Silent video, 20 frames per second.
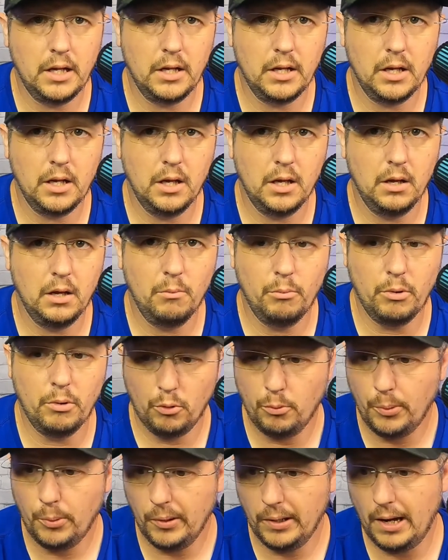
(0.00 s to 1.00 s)
But we'll
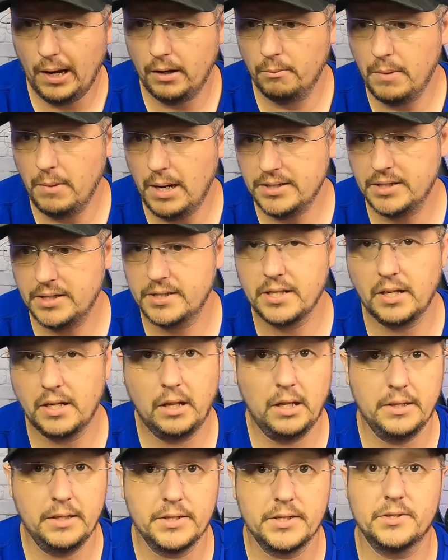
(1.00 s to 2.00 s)
put out an amazing set of
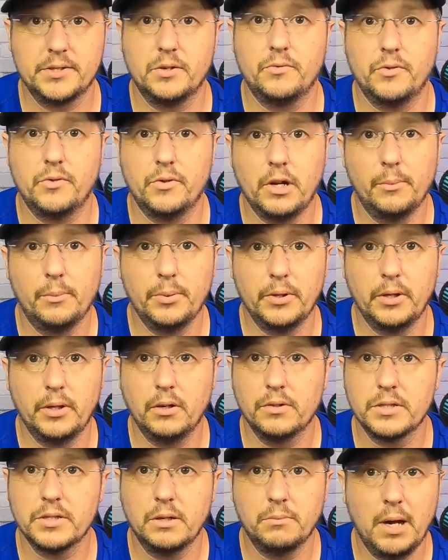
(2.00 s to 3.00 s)
lenses over the couple of years.
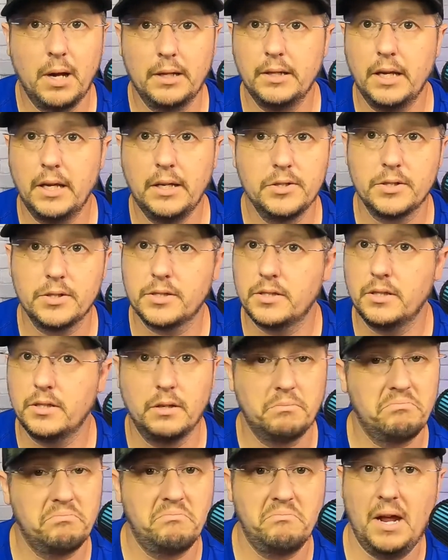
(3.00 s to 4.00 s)
And man, they just
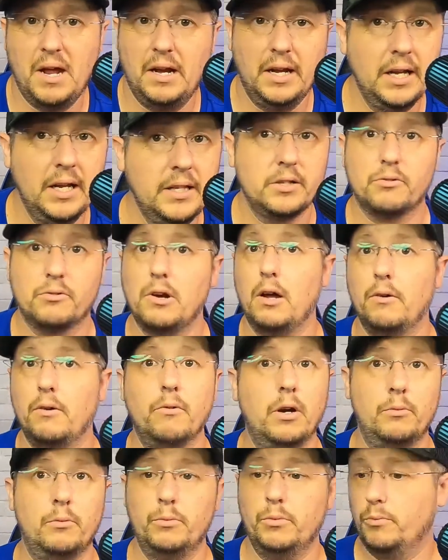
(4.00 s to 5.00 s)
hit the ground
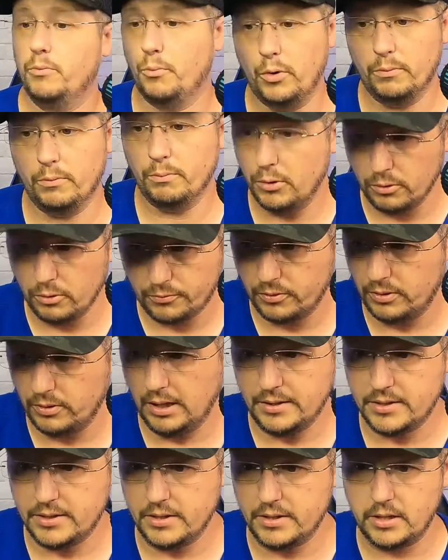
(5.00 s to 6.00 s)
running with beautiful
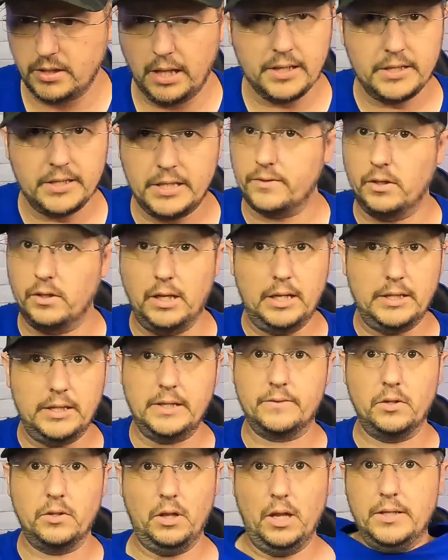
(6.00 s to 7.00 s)
lenses, lens after lens after
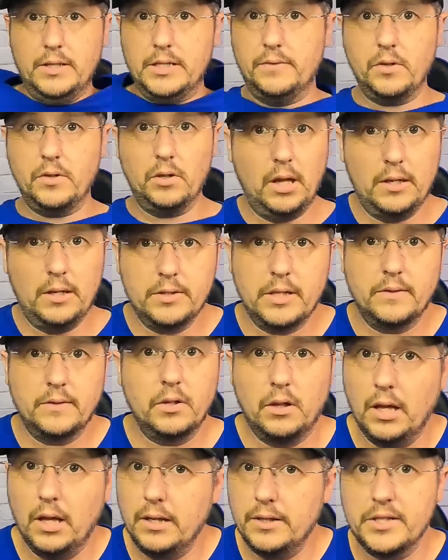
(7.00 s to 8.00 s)
lens after lens after
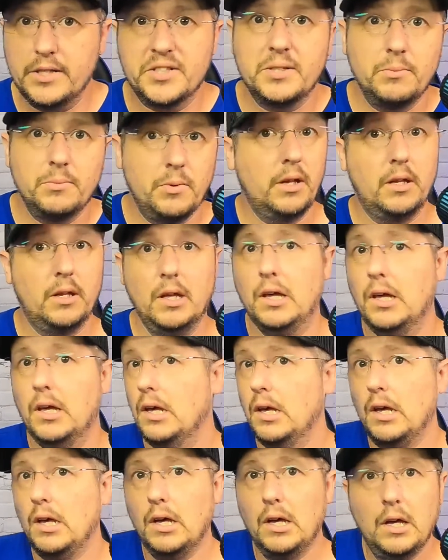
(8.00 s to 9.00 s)
lens. It seemed like
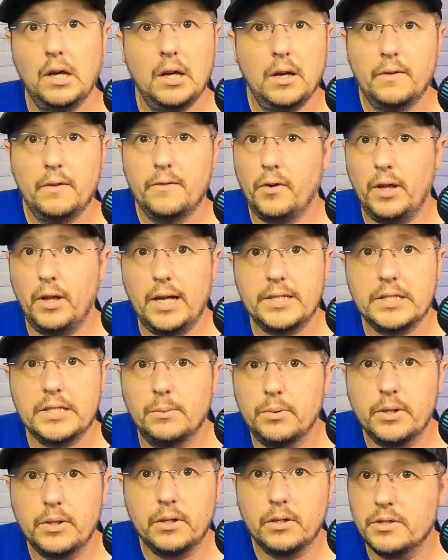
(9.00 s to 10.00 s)
for the last couple of
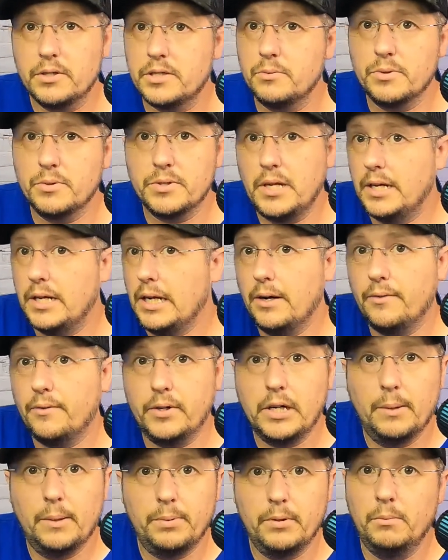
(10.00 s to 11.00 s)
years, it was like every
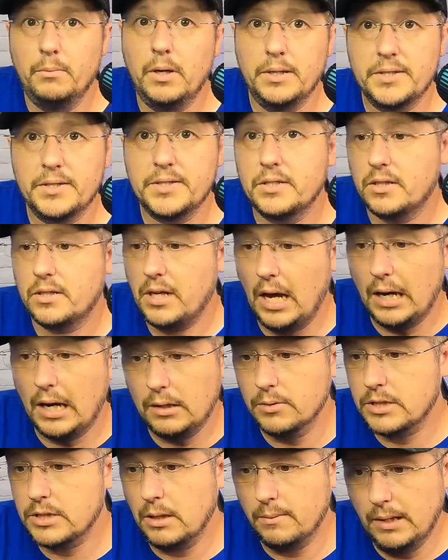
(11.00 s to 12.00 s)
couple of months, Canon was
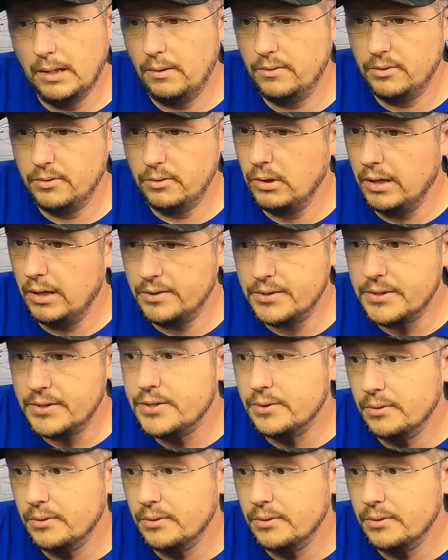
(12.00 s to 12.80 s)
coming out with a new lens or two.